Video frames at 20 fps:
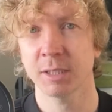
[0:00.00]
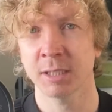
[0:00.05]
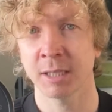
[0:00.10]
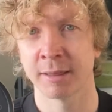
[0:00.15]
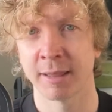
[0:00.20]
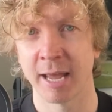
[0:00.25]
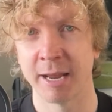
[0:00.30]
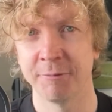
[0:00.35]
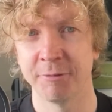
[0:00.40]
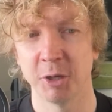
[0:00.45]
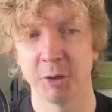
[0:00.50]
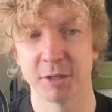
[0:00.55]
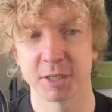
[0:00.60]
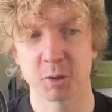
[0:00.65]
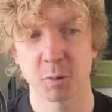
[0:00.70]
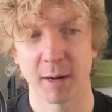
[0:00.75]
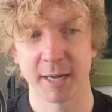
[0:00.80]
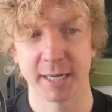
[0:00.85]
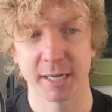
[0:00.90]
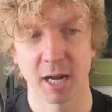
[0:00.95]
They view the
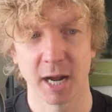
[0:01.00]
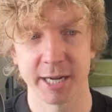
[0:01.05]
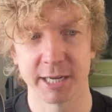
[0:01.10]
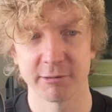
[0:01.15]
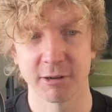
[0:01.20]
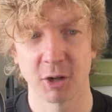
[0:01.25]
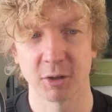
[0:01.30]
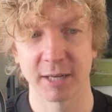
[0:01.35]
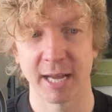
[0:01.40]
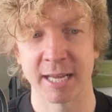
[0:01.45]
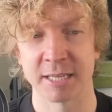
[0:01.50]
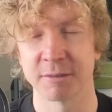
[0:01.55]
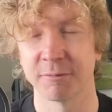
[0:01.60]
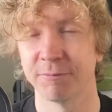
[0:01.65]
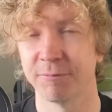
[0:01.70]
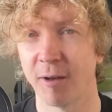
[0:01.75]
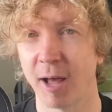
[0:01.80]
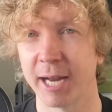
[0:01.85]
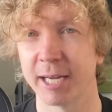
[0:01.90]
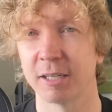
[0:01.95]
29-year-old as a
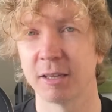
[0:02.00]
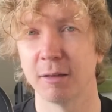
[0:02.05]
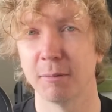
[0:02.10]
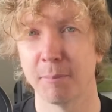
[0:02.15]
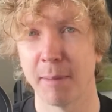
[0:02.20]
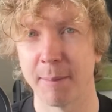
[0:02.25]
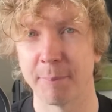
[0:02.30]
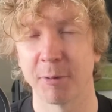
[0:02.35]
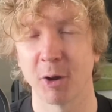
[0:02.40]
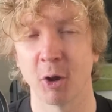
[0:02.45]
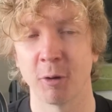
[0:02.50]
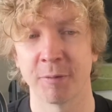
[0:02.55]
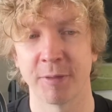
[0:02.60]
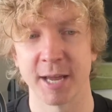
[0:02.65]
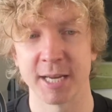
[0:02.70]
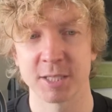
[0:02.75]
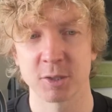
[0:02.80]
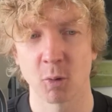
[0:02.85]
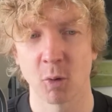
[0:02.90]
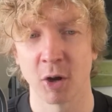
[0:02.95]
vital member of
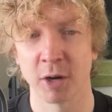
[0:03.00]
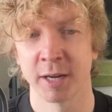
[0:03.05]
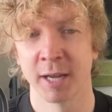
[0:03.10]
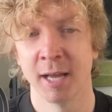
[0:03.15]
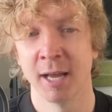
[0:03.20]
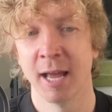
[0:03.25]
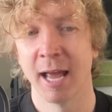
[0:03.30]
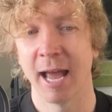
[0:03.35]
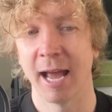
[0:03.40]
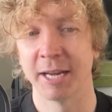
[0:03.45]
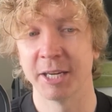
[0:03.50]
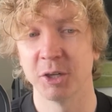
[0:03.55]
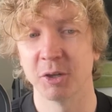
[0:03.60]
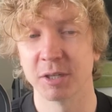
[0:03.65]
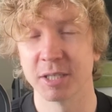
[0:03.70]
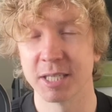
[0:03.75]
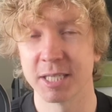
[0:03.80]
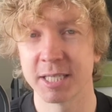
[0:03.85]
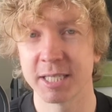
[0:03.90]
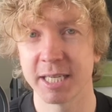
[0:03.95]
their squad, and you
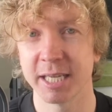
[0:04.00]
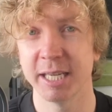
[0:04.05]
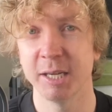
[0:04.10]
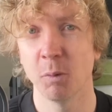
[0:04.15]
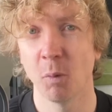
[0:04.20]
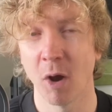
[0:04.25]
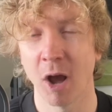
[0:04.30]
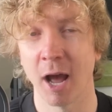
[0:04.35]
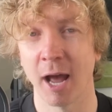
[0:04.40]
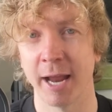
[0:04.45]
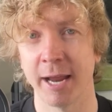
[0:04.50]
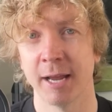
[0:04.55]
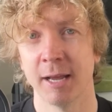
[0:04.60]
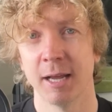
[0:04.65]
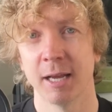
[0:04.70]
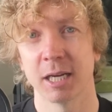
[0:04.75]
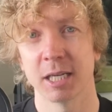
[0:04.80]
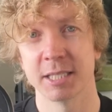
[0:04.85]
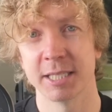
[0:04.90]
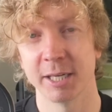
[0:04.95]
can see why,
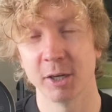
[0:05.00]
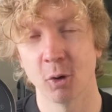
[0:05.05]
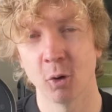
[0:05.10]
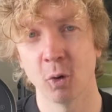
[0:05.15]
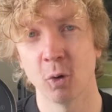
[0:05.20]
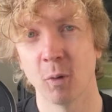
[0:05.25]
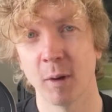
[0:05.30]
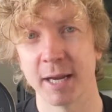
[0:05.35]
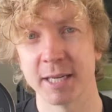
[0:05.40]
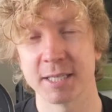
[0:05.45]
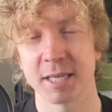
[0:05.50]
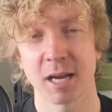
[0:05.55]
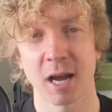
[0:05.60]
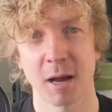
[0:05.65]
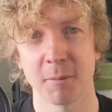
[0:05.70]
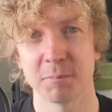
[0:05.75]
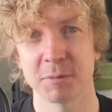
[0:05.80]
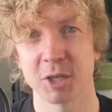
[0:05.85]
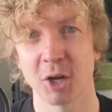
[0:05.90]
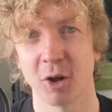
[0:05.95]
because he always
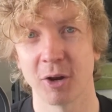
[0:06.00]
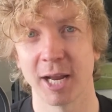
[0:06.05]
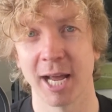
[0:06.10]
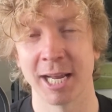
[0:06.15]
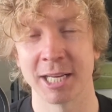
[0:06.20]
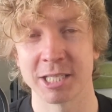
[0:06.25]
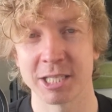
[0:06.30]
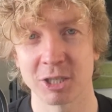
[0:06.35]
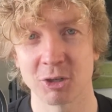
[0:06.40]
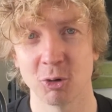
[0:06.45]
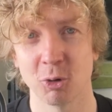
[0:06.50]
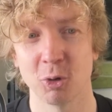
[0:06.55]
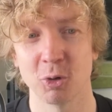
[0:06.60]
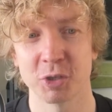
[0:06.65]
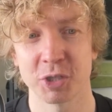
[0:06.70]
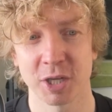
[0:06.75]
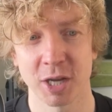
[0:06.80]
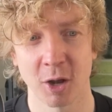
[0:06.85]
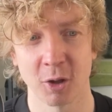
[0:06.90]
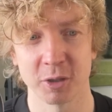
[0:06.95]
comes on and
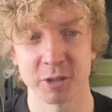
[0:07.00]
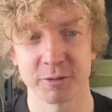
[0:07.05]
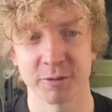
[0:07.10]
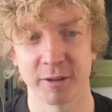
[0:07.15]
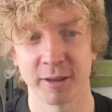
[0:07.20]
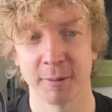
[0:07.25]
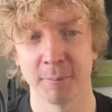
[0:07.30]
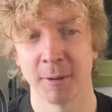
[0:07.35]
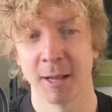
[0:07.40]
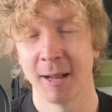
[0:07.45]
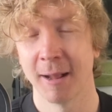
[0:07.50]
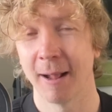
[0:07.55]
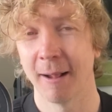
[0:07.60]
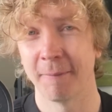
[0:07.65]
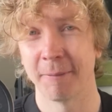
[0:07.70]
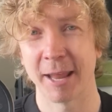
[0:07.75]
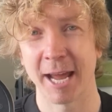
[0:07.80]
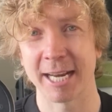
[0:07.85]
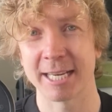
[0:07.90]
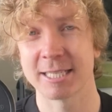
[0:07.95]
scores goals for them,
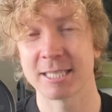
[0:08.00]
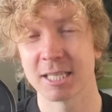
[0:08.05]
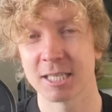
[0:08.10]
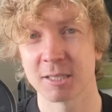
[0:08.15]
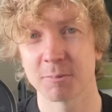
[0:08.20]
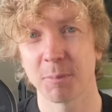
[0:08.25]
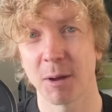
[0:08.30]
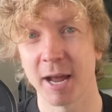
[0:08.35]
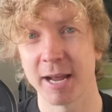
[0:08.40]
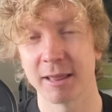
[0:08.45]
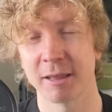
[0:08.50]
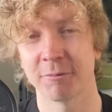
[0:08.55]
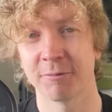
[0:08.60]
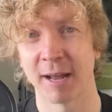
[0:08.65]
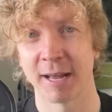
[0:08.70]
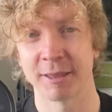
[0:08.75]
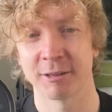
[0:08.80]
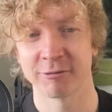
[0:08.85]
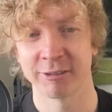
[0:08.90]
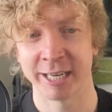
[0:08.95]
and that is despite the
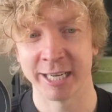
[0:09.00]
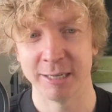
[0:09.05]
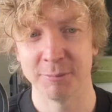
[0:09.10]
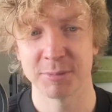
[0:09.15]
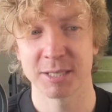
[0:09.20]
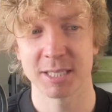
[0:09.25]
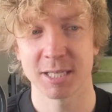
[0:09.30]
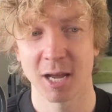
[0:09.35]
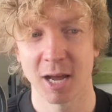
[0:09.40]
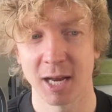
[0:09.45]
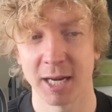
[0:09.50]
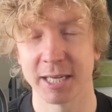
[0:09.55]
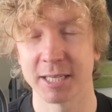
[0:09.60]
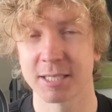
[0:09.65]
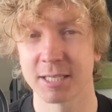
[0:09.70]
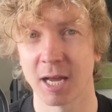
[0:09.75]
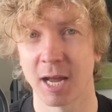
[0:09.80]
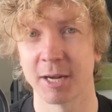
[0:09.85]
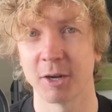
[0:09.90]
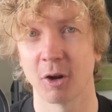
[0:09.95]
fact that Raheem Sterling
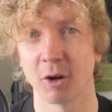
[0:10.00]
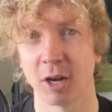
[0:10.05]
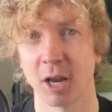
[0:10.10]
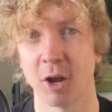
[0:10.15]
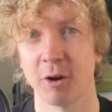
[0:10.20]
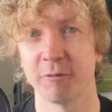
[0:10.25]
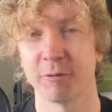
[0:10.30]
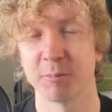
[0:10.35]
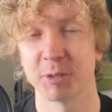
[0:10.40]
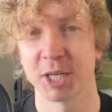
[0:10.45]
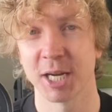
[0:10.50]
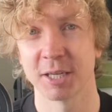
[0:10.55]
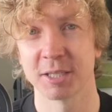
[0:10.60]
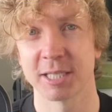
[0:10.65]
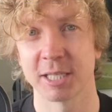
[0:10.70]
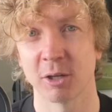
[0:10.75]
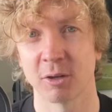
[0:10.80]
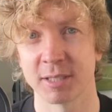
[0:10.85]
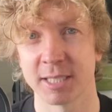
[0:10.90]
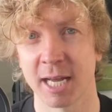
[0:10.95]
signed on loan from
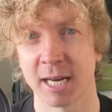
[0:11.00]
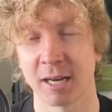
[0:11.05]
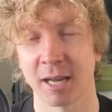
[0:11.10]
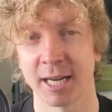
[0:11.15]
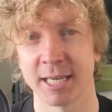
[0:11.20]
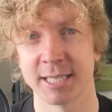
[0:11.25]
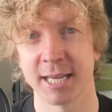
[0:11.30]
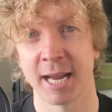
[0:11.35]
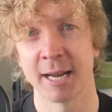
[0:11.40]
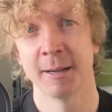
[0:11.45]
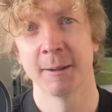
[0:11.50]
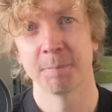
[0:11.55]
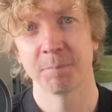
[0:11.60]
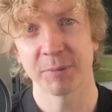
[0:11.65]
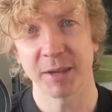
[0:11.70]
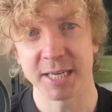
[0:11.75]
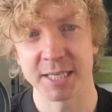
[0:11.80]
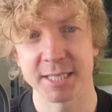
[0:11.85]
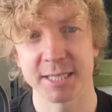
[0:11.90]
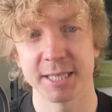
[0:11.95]
Chelsea on deadline day.
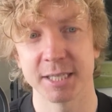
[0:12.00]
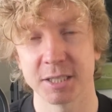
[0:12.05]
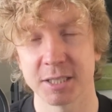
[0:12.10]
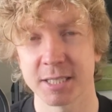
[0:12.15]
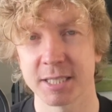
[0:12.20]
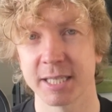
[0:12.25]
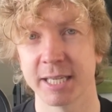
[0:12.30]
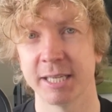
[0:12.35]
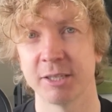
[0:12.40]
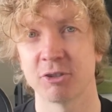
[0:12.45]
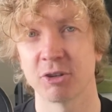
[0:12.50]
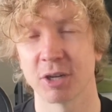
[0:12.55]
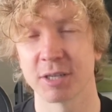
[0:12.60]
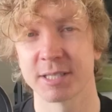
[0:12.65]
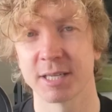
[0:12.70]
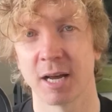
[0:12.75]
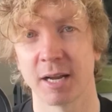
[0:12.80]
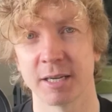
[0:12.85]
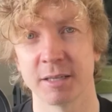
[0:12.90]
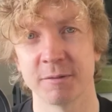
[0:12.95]
They still see
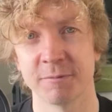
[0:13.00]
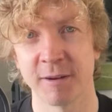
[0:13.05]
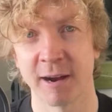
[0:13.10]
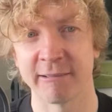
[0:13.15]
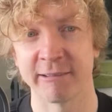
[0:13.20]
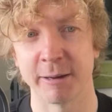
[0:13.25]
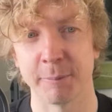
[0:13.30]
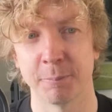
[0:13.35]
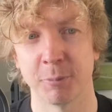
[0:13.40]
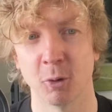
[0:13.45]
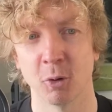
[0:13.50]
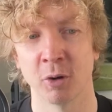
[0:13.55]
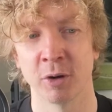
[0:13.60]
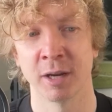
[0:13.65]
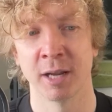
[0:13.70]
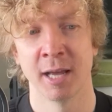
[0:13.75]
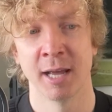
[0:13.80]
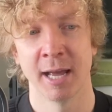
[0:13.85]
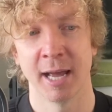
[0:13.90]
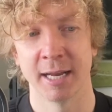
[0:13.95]
Trossard as very important
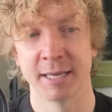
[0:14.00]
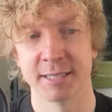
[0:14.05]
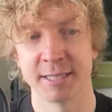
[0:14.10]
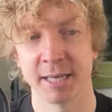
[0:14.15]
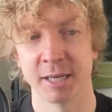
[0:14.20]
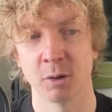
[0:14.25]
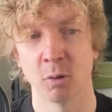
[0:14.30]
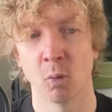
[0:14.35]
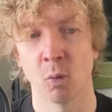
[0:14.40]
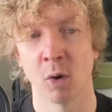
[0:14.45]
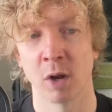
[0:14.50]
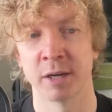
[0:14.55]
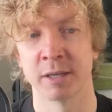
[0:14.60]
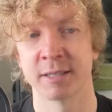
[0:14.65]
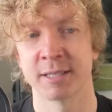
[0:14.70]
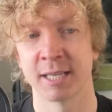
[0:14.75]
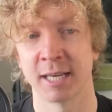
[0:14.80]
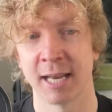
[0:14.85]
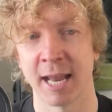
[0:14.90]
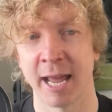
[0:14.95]
and didn't want
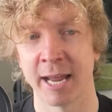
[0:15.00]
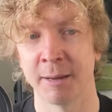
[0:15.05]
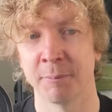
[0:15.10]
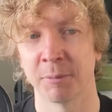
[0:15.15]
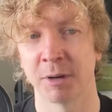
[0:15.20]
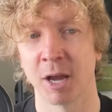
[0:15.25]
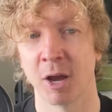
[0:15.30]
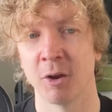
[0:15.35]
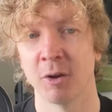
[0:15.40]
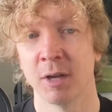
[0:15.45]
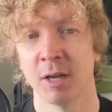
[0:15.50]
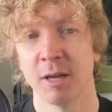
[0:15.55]
to let him go.